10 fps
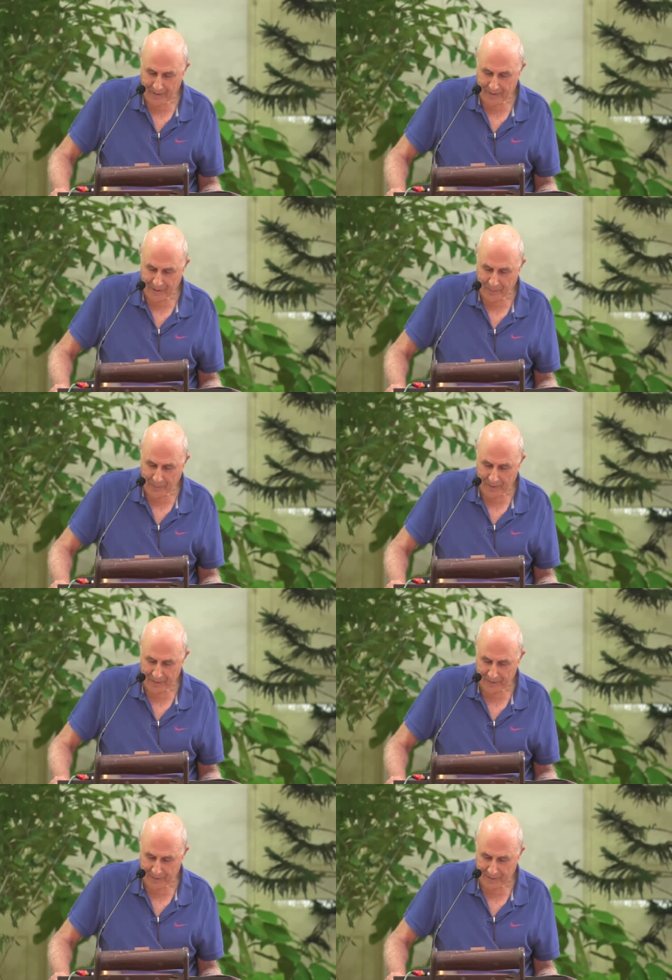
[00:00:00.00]

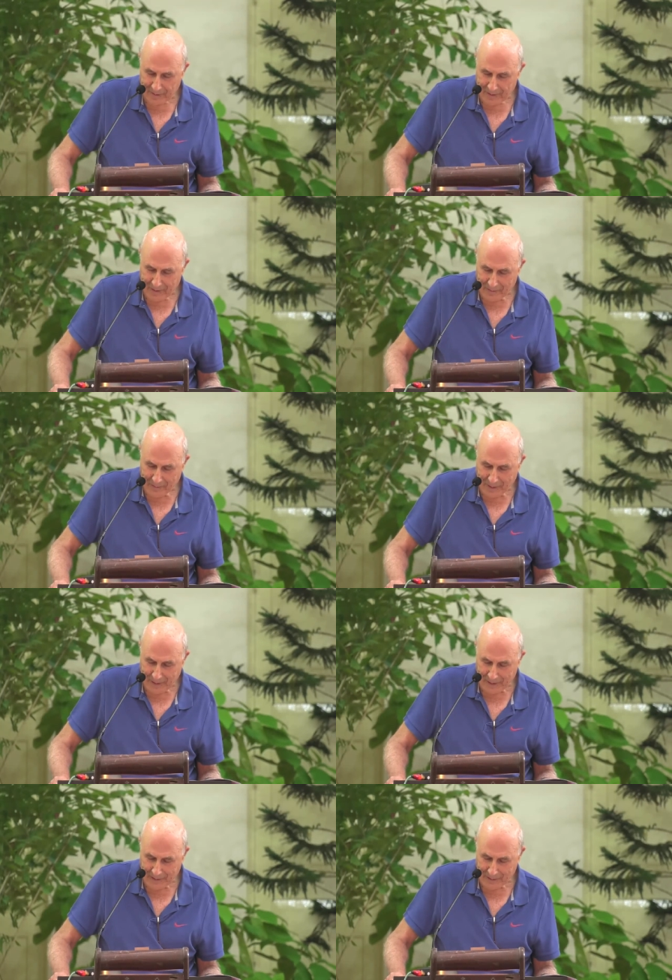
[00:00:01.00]
simplest
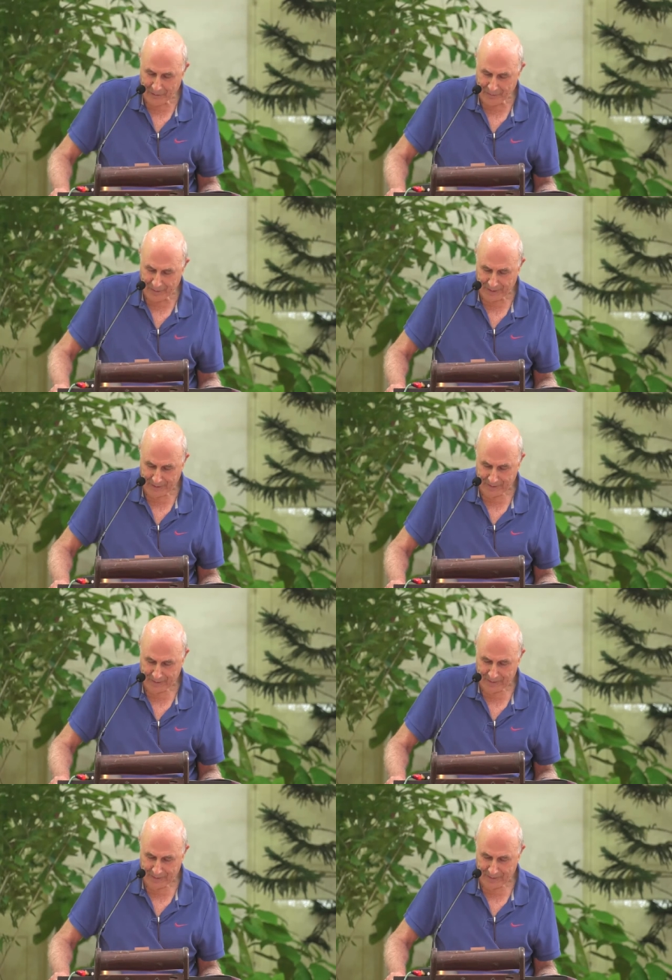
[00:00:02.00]
mind of man.